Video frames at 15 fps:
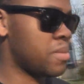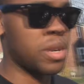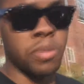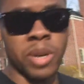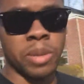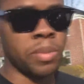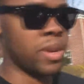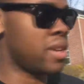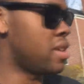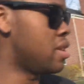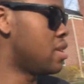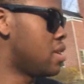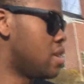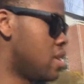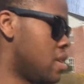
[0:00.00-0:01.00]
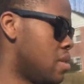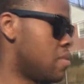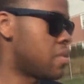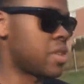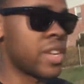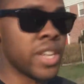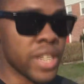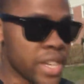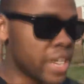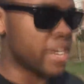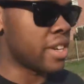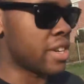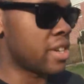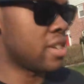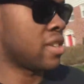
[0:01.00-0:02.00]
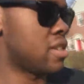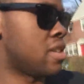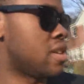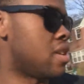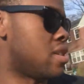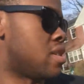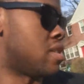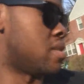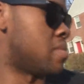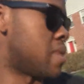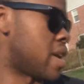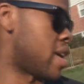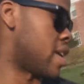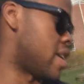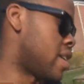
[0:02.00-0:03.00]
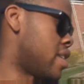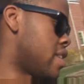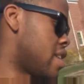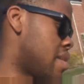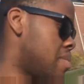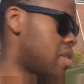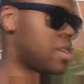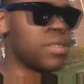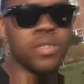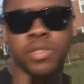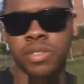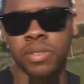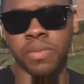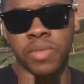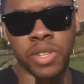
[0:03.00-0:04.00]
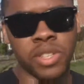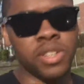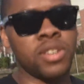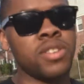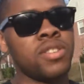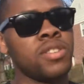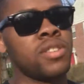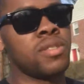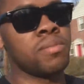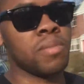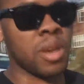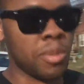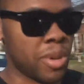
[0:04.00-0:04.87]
I can fill up the tank. I don't want to run the pump